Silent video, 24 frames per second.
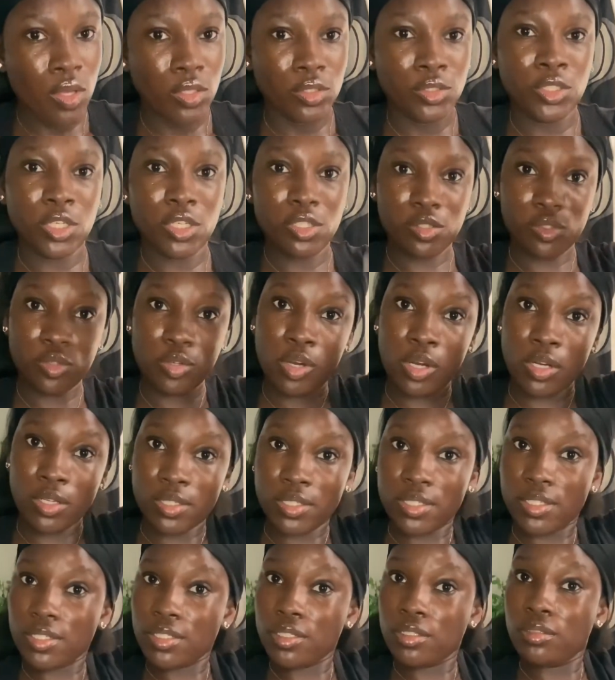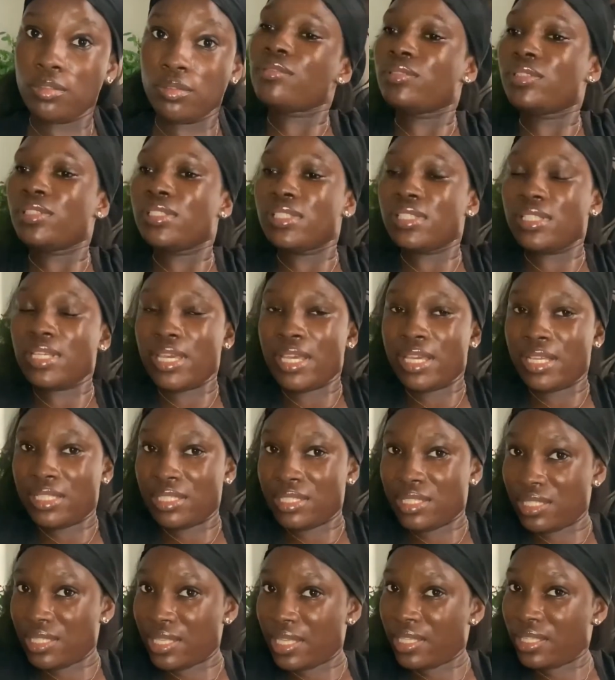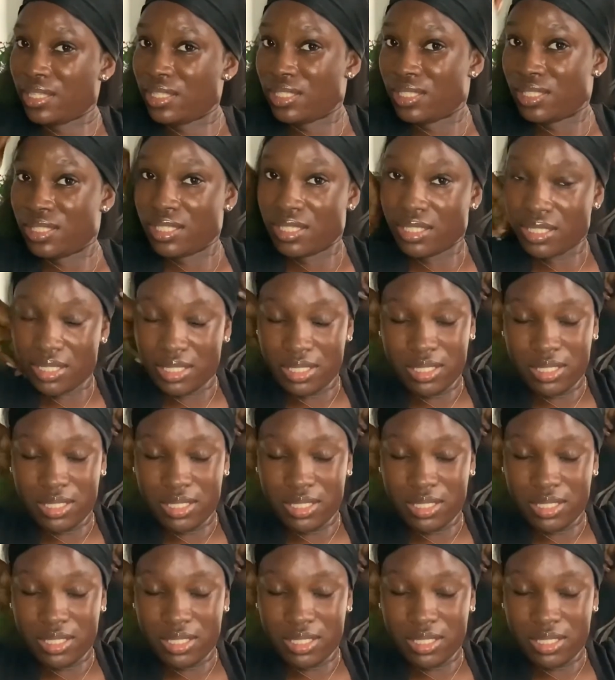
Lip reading: just to conceal this ends like this.